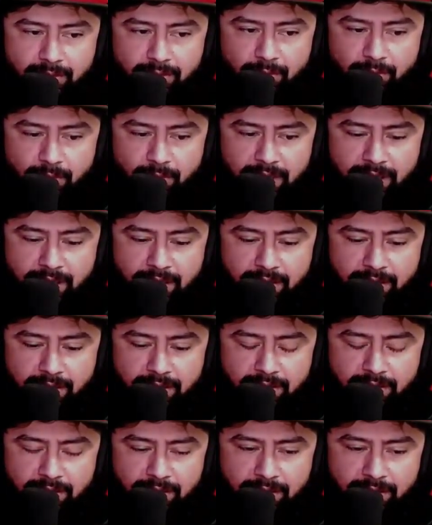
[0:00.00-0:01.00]

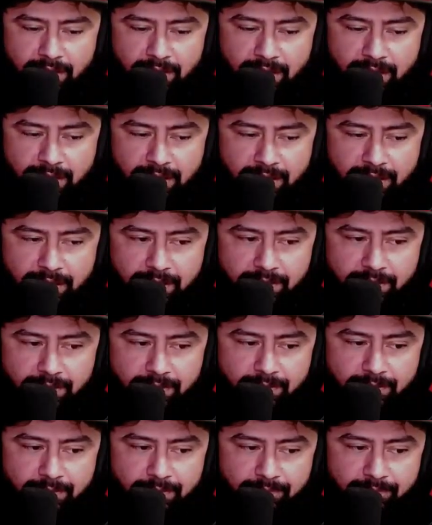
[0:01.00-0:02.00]
the
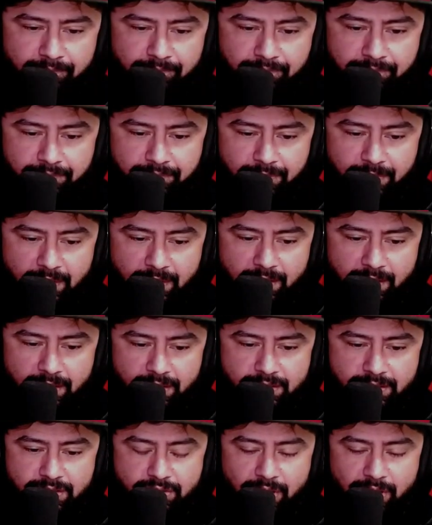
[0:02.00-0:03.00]

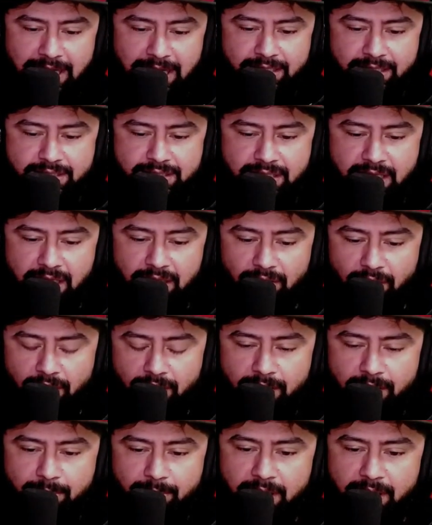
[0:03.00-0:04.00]
Dragon Scale
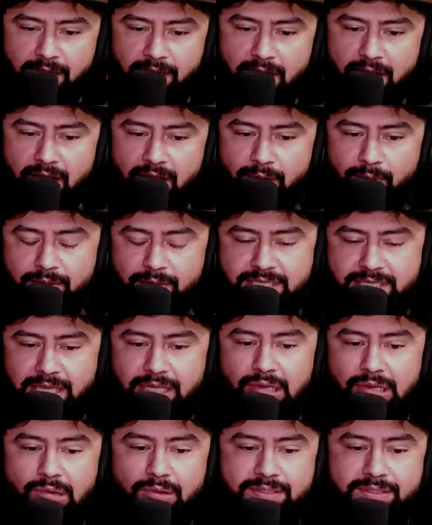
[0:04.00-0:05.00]
Armor, which I
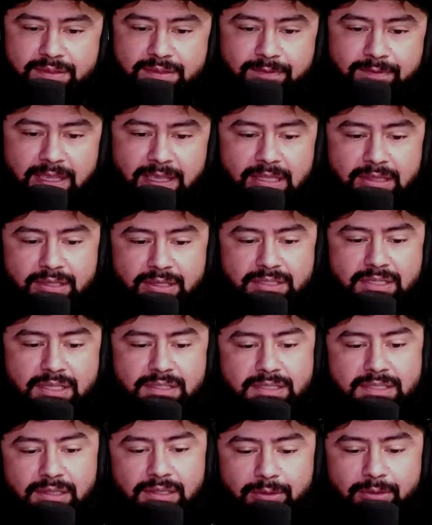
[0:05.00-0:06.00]
know is
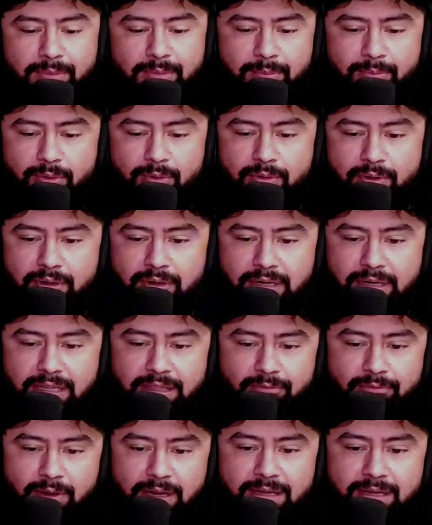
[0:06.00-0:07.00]
that's a little bit more
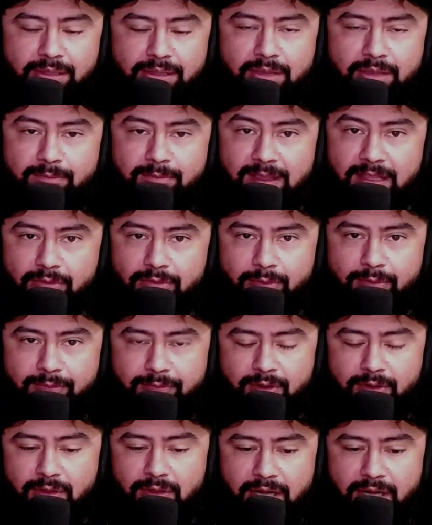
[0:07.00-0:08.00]
readily available
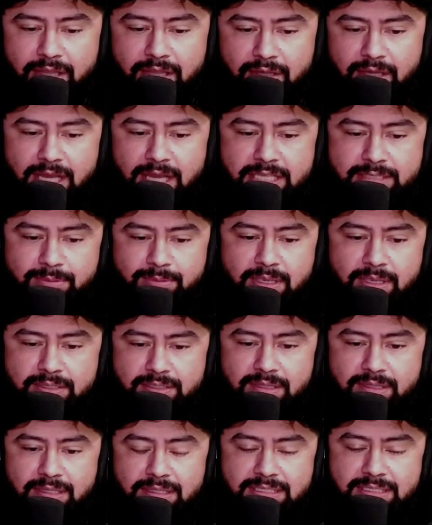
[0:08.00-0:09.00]
for a lot of you guys because
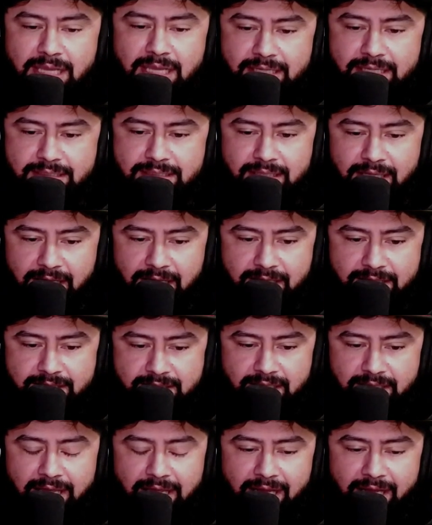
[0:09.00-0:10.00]
of the Titan's
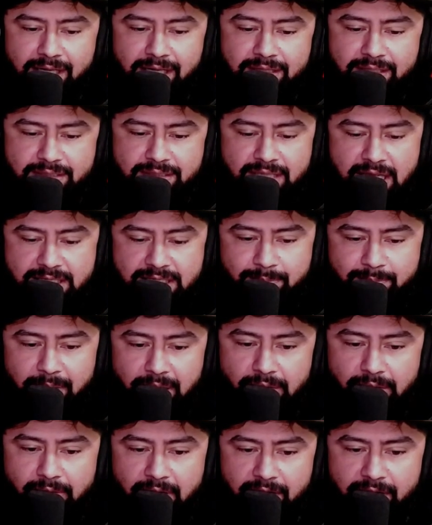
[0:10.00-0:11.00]
Legacy, and this has
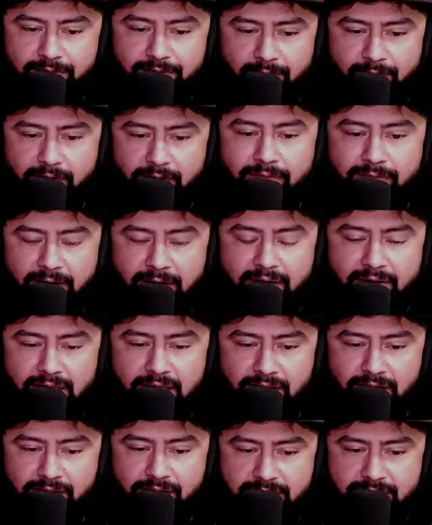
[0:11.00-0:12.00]
been around for a very
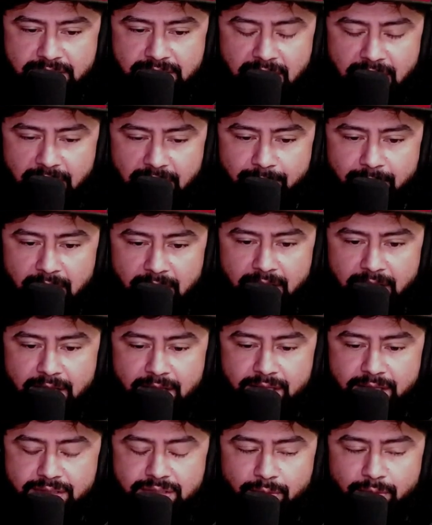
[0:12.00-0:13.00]
long time.
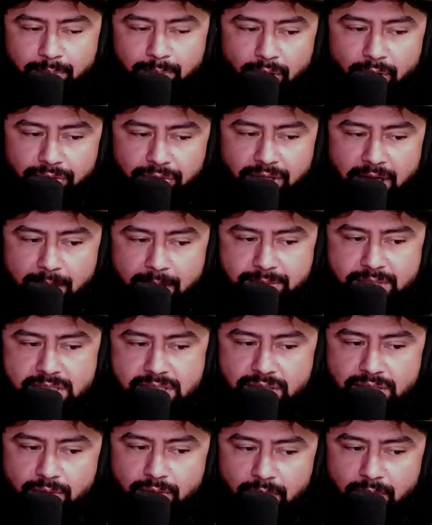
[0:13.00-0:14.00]
So both
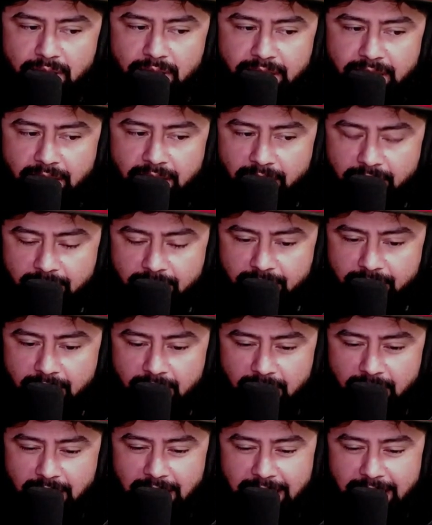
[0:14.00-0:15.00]
options are really good.
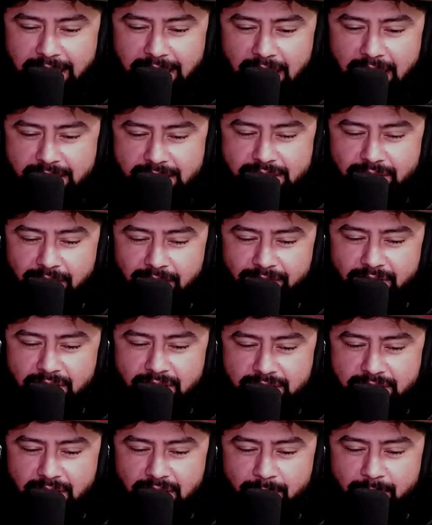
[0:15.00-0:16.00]
I still haven't
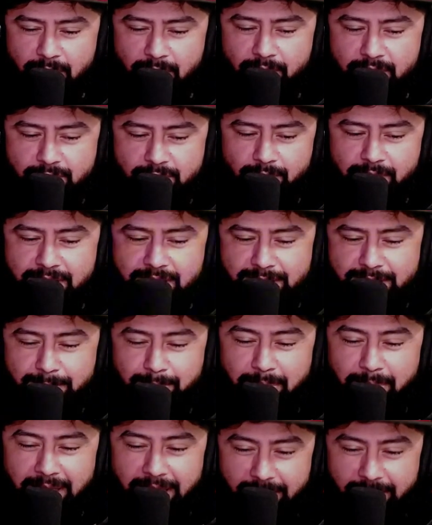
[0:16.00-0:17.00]
determined which one is
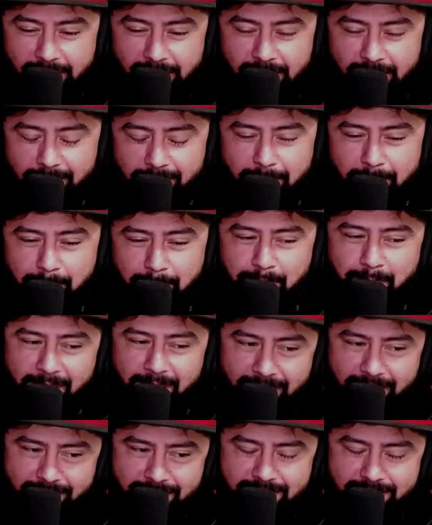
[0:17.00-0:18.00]
better,
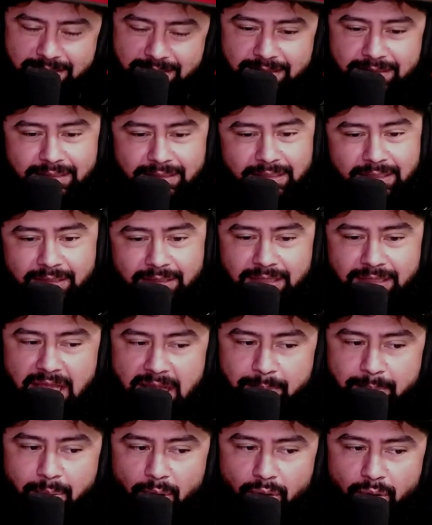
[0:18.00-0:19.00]
but
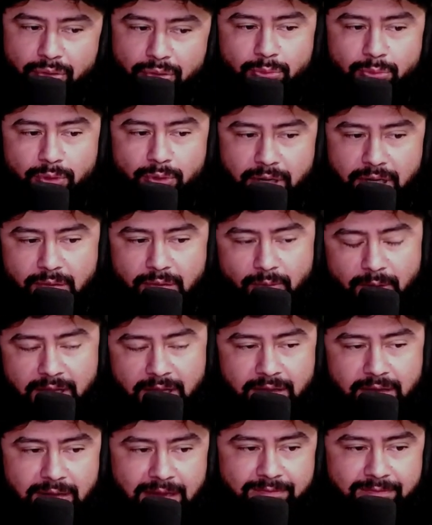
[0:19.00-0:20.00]
they both work
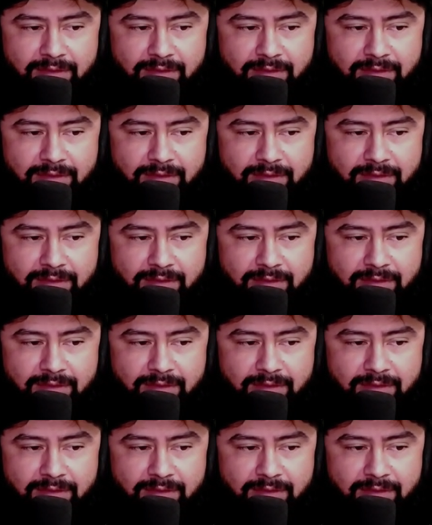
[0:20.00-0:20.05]
well. I've